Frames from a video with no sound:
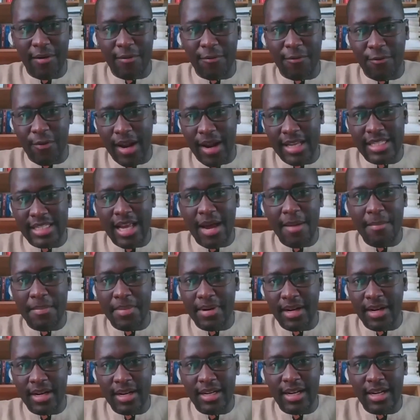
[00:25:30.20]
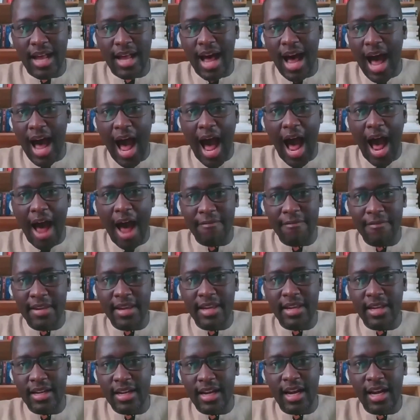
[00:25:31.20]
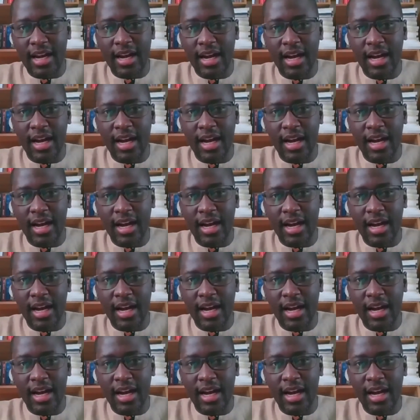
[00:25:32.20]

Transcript: For example, having